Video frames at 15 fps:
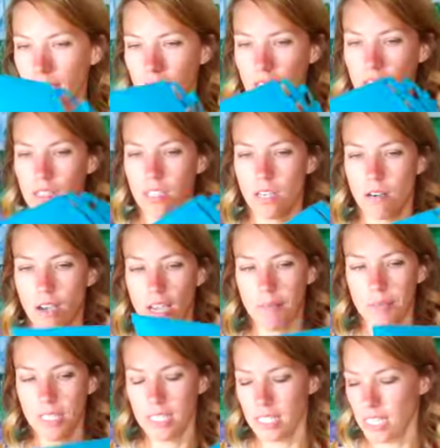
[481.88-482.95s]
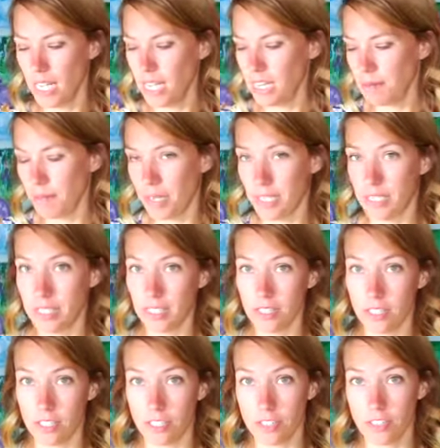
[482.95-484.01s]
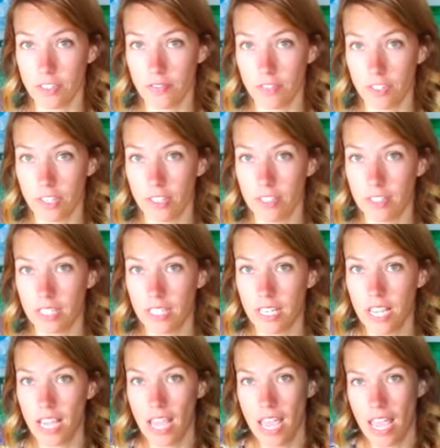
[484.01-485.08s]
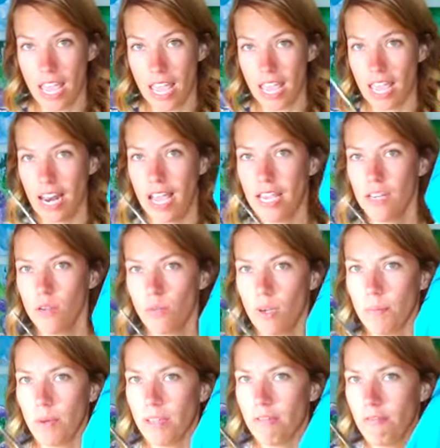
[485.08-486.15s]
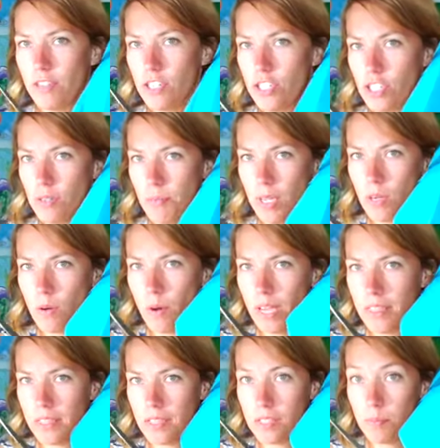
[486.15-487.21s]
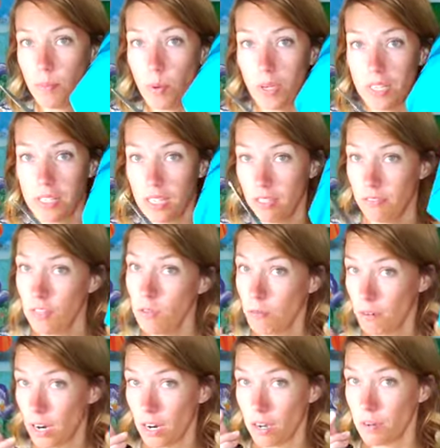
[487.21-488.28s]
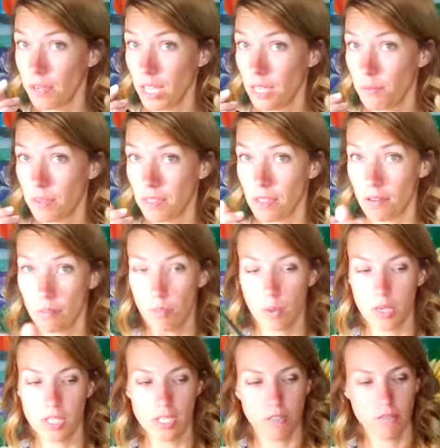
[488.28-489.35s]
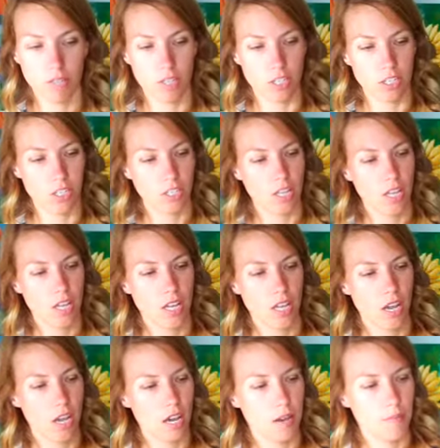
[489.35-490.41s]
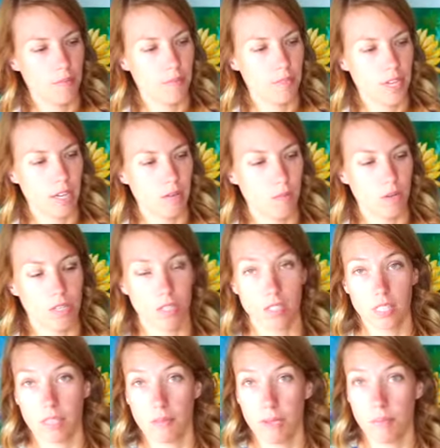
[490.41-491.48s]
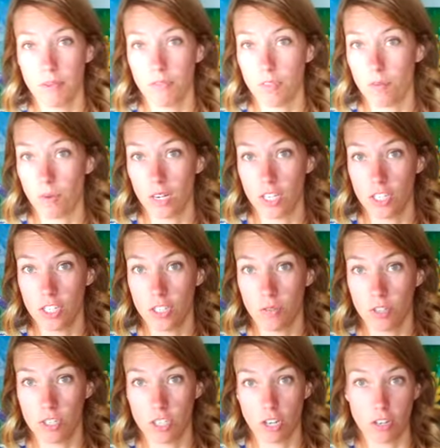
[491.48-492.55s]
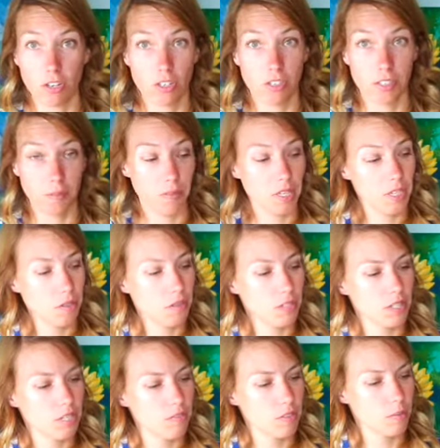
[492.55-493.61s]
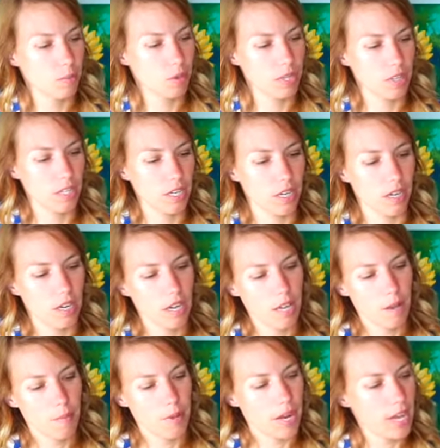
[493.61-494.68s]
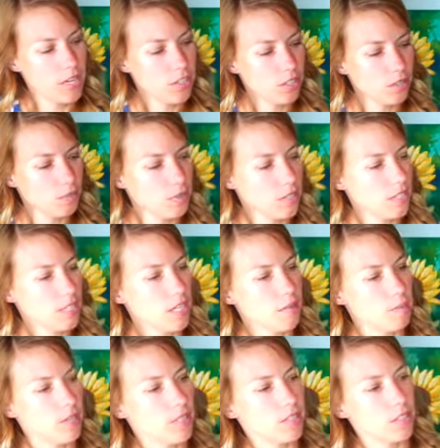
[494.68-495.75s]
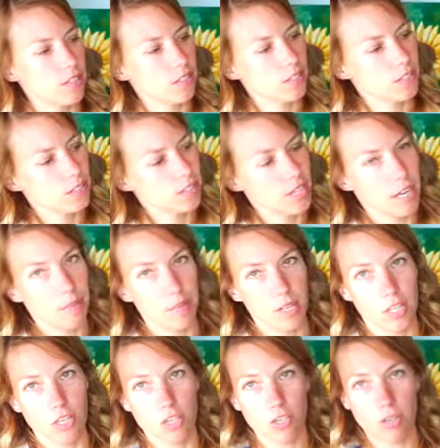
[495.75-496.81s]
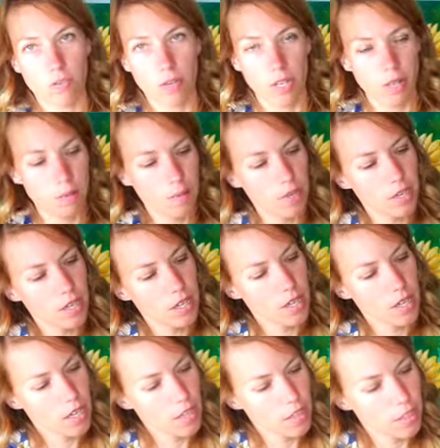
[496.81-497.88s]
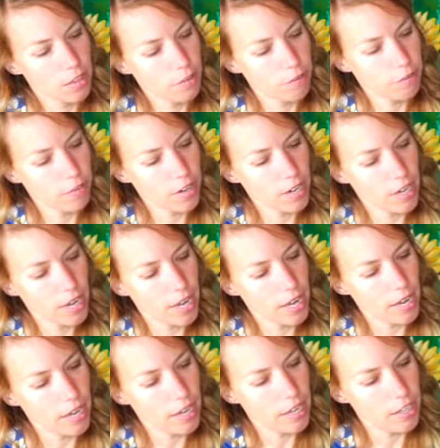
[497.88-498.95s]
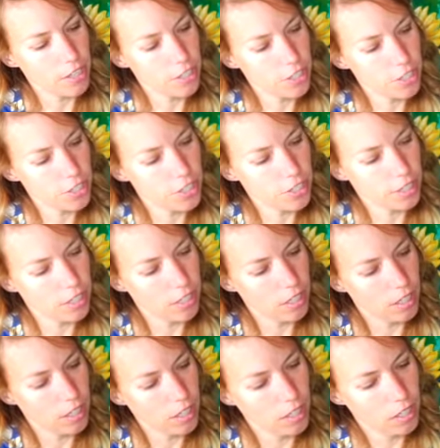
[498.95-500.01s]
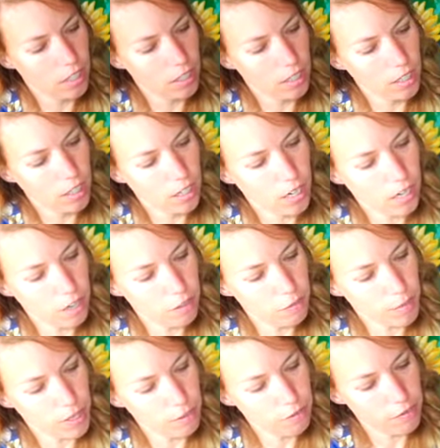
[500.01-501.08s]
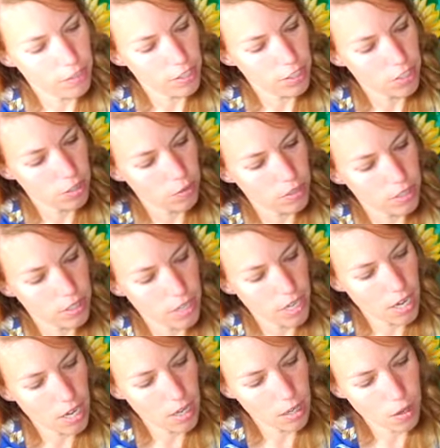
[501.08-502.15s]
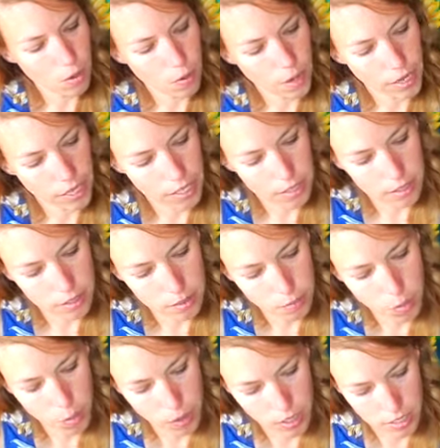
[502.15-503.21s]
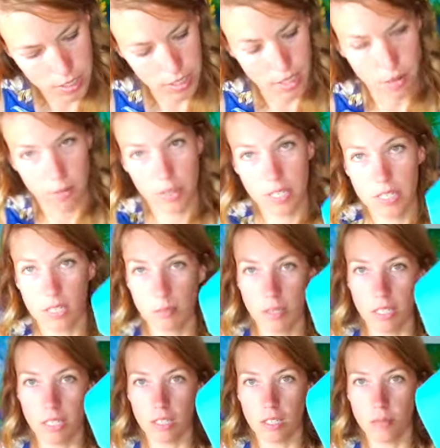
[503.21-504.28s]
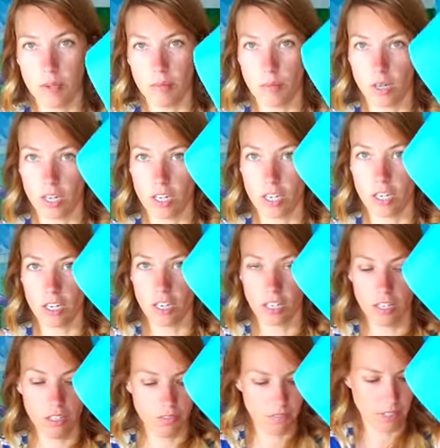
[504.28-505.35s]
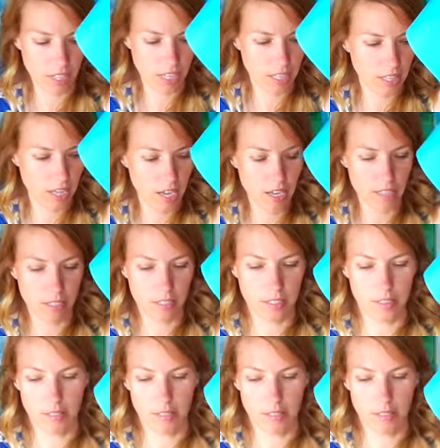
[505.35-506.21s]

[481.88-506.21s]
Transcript: So I'm gonna take my scissors first, and I don't want my fish to be quite this pointy. If you are okay with a pointy fish, that works. Like maybe if you wanted to do a shark or something, you could leave the point there. But I just wanna take my scissors and I'm gonna trim the front edge of my fish so it's not quite as pointy. I want it to be a little bit more curved like that.